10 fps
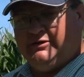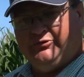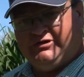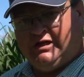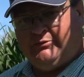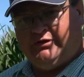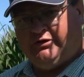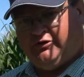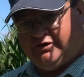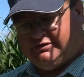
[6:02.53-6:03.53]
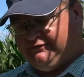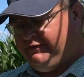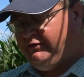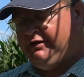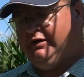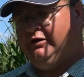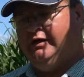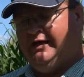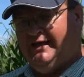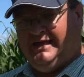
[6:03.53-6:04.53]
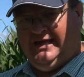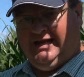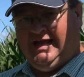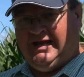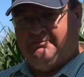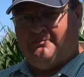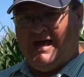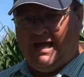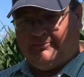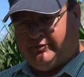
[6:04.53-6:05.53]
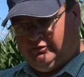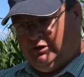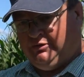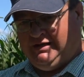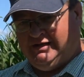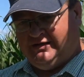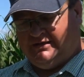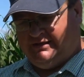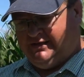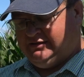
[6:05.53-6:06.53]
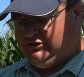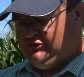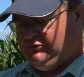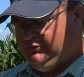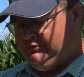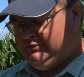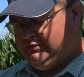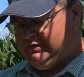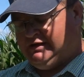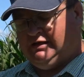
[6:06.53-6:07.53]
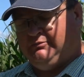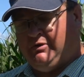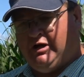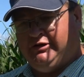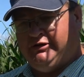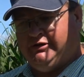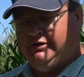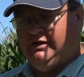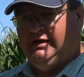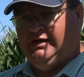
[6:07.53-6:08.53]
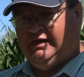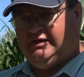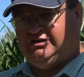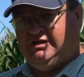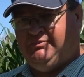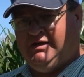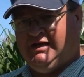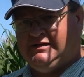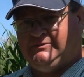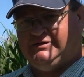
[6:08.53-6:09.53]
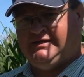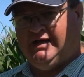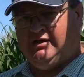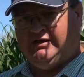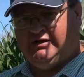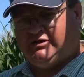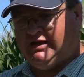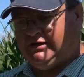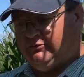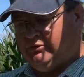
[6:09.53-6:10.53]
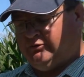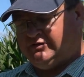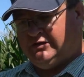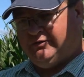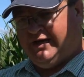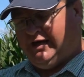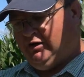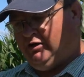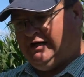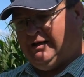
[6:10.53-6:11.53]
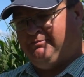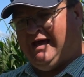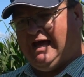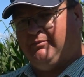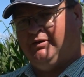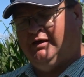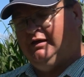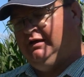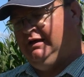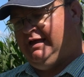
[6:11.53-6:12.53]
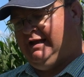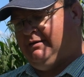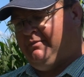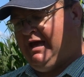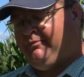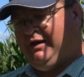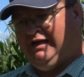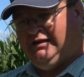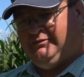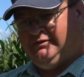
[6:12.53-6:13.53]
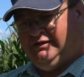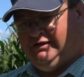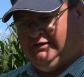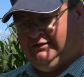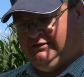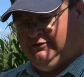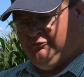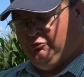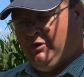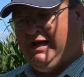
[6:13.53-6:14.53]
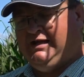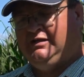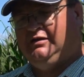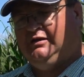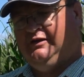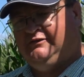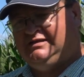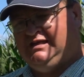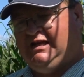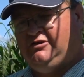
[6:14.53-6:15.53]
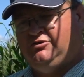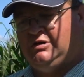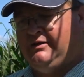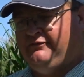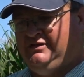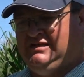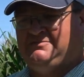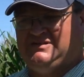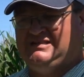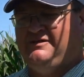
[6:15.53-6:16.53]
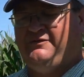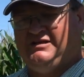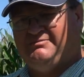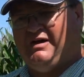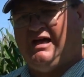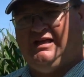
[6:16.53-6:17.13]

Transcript: was coming across the field here, it had a map loaded into the monitor, and the GPS was telling the tractor where it was located on that map. And that map had the rate of seed to drop for this specific spot